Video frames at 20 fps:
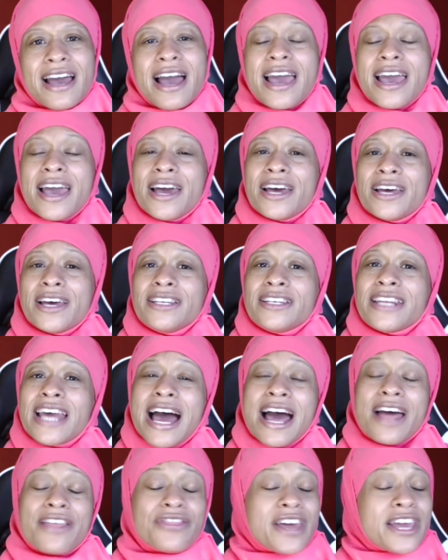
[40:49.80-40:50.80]
And
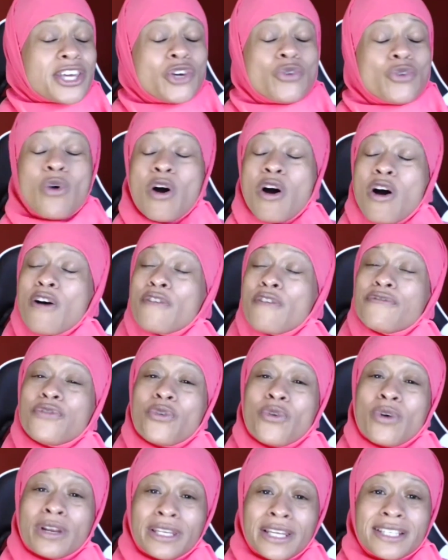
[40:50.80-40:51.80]
I thank you all
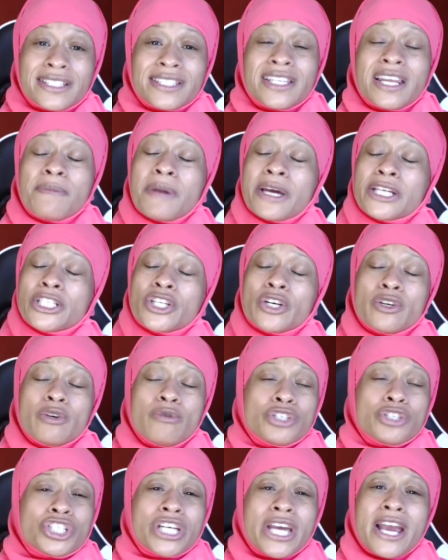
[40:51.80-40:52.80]
for listening. Make sure
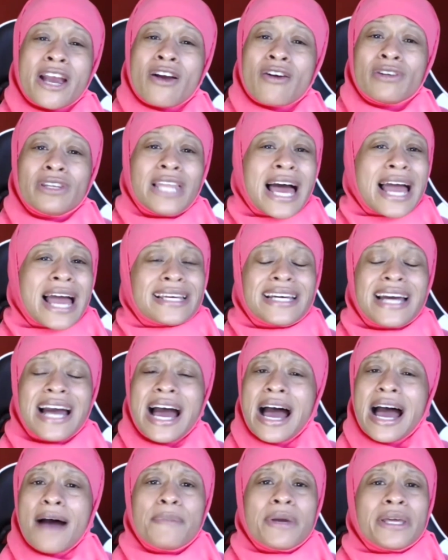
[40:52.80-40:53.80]
you share, like,
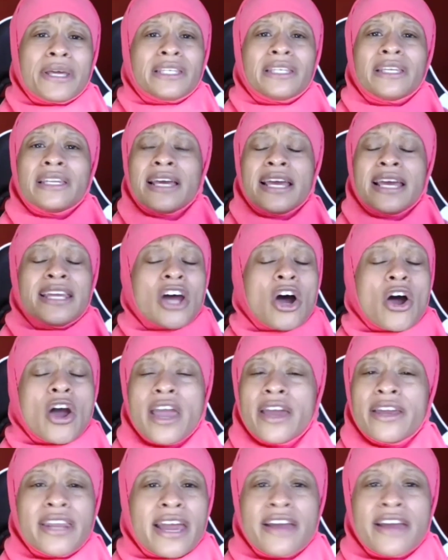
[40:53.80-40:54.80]
comment, and,
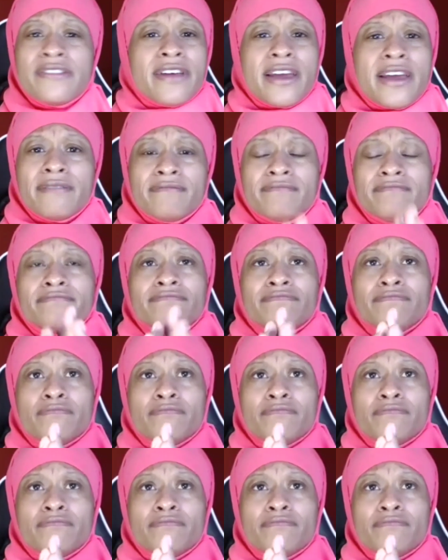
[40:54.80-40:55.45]
and, and, and